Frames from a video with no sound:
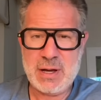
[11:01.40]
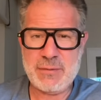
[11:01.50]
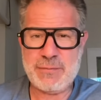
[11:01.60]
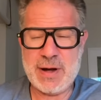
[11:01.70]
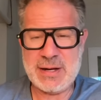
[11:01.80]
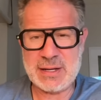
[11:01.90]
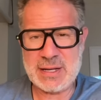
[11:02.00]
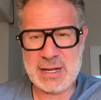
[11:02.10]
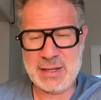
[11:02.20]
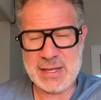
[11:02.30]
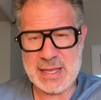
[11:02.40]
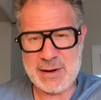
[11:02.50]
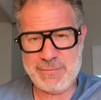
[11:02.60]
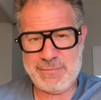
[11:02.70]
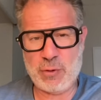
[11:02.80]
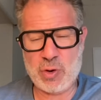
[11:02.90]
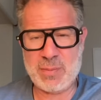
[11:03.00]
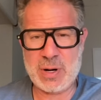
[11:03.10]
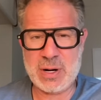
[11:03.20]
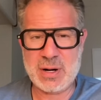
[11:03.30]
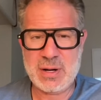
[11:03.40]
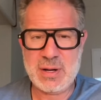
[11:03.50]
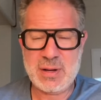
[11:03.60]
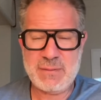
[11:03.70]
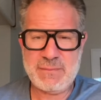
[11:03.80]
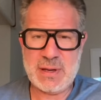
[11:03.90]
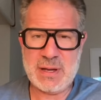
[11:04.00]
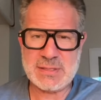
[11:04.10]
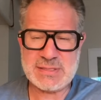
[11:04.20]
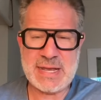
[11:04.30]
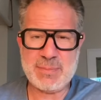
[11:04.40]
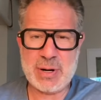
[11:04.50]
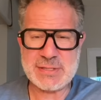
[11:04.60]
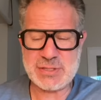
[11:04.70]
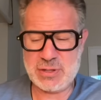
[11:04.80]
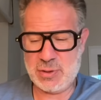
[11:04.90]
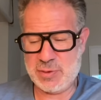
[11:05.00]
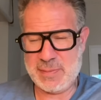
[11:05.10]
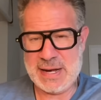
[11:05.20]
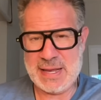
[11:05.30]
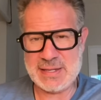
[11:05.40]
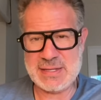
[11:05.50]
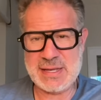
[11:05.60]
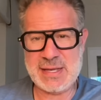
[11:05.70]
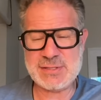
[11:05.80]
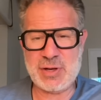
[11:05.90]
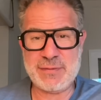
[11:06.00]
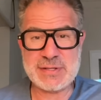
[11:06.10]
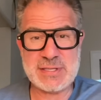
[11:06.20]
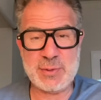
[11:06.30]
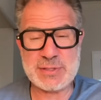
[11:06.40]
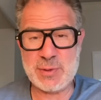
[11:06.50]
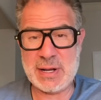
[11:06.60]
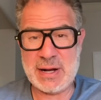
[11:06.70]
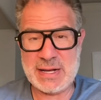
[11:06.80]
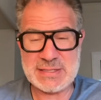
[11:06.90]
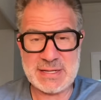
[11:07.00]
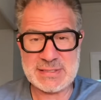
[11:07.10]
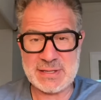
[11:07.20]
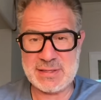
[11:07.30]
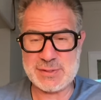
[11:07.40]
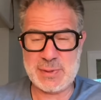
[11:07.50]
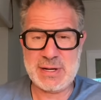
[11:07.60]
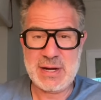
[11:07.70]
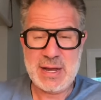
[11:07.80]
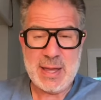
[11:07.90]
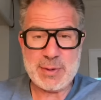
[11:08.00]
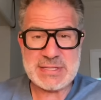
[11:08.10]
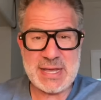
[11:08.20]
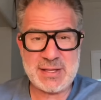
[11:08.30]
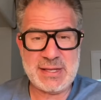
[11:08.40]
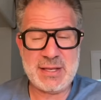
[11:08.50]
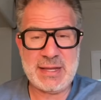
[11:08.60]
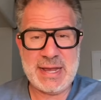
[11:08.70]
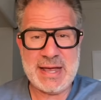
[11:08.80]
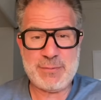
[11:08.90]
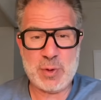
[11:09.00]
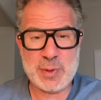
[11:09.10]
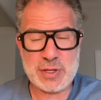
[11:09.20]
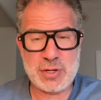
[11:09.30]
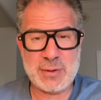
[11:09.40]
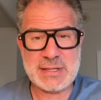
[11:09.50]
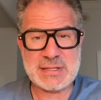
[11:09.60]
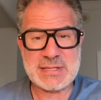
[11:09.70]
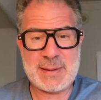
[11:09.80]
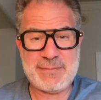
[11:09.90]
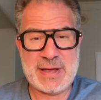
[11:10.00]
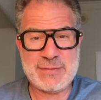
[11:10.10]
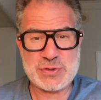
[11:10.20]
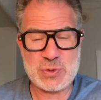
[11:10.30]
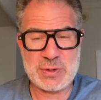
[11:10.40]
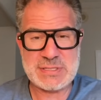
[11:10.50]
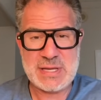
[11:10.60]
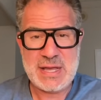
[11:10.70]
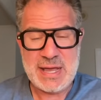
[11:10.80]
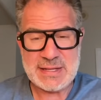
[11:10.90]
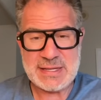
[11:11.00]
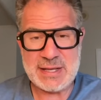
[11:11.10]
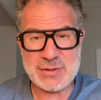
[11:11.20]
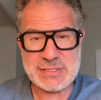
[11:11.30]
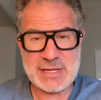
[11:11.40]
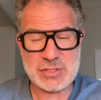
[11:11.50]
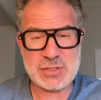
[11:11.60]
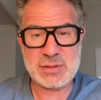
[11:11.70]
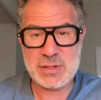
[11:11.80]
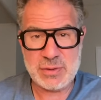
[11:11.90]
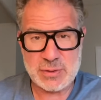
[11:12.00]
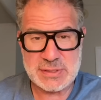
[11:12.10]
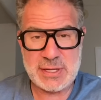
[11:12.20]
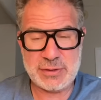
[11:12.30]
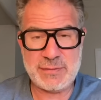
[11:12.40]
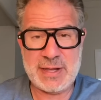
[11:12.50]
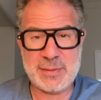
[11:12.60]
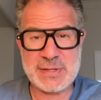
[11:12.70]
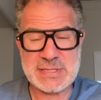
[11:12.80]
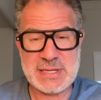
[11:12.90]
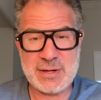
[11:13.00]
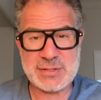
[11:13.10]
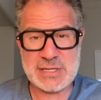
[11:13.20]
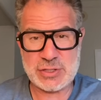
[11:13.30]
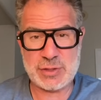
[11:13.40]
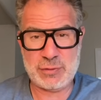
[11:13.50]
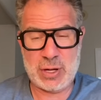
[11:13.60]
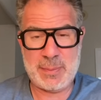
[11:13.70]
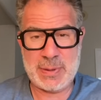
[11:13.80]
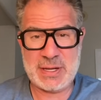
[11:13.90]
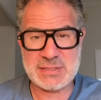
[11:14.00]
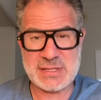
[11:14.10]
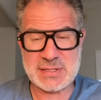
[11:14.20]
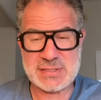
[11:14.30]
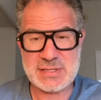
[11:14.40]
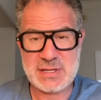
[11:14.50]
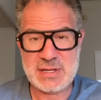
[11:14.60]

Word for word: a friend, a colleague, and a former state prosecutor with the Manhattan DA's office. And then we do it on hot takes like this one. And we take Legal AF, where we curate the top 5 stories at the intersection, those legal developments at the intersection of law and politics.